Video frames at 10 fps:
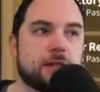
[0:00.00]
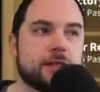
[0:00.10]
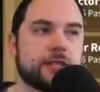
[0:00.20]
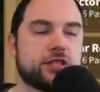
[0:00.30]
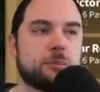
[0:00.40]

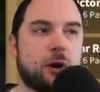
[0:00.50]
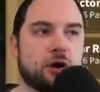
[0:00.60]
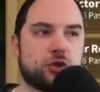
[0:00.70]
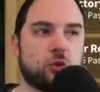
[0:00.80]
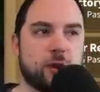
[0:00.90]
This is a
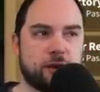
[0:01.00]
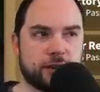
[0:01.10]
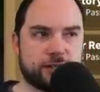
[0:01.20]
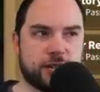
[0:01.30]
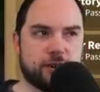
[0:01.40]
part of the
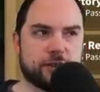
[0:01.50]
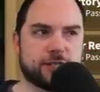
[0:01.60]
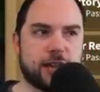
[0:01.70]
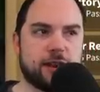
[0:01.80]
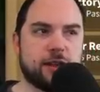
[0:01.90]
weirdness here
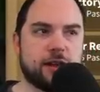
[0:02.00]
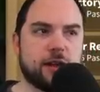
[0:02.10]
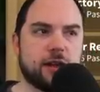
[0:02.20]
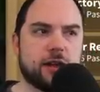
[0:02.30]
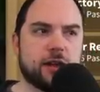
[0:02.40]
is that
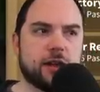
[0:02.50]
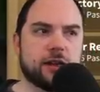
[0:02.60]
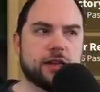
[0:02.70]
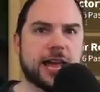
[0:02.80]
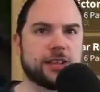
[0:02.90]

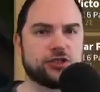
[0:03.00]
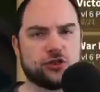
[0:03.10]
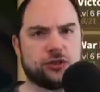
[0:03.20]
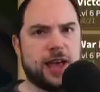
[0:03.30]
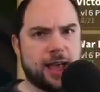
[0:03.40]

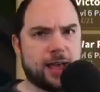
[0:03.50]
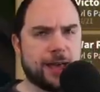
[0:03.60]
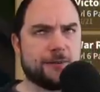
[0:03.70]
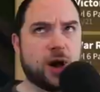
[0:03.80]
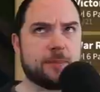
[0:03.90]
yesterday,
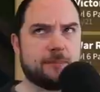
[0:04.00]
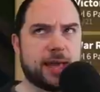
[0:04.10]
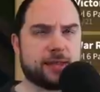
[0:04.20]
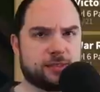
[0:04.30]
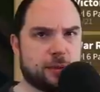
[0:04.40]
if I
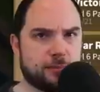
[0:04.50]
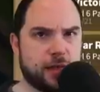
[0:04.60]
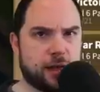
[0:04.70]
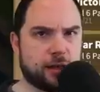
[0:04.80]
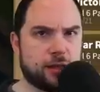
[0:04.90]
made
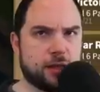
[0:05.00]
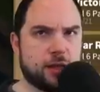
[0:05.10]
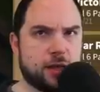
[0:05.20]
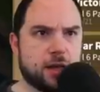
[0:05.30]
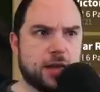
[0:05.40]
something
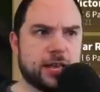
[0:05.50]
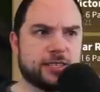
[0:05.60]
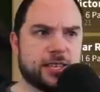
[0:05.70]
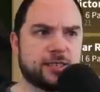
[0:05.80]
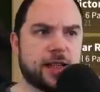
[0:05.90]

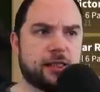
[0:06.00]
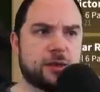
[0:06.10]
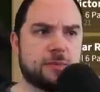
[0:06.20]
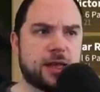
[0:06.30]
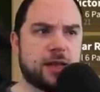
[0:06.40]
is this
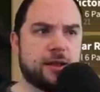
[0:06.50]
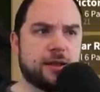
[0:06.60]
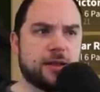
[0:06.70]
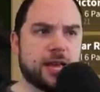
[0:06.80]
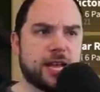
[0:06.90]
telling me
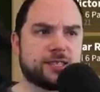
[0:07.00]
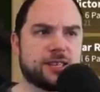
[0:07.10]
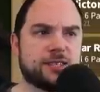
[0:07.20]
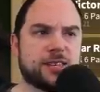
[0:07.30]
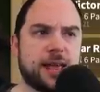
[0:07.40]
it's
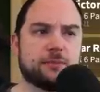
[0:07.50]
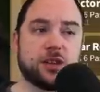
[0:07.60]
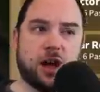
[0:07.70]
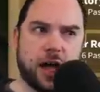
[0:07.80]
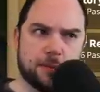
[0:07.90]
the same
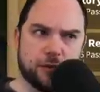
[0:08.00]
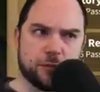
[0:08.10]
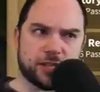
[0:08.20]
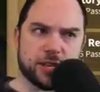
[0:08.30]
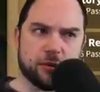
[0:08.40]
type of
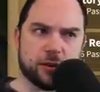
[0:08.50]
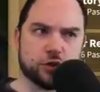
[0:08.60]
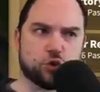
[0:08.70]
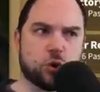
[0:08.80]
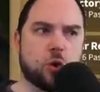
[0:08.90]

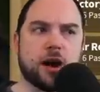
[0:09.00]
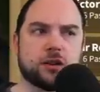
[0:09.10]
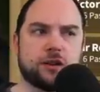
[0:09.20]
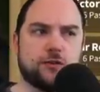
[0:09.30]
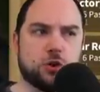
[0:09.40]
materials
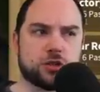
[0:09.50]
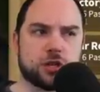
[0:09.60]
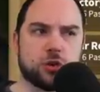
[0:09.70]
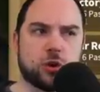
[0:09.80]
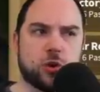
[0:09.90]
required to forge
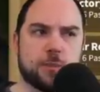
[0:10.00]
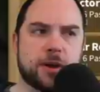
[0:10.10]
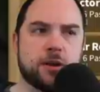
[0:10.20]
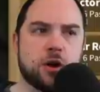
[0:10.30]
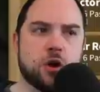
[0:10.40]
the new
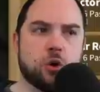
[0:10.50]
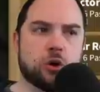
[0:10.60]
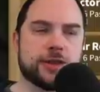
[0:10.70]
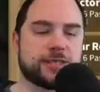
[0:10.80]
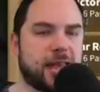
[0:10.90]
equipment
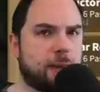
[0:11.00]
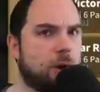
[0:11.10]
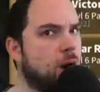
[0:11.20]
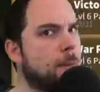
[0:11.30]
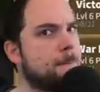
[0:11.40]
or the same
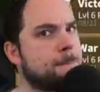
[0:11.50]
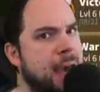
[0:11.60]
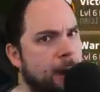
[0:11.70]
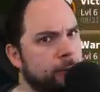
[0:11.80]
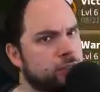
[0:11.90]

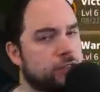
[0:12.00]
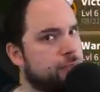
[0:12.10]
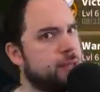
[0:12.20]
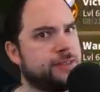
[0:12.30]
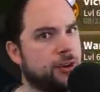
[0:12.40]
amount of
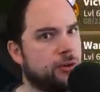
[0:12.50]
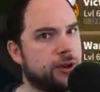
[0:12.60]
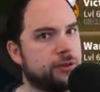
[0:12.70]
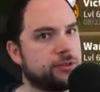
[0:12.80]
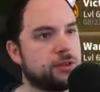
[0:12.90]

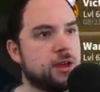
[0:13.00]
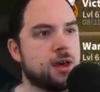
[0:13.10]
materials?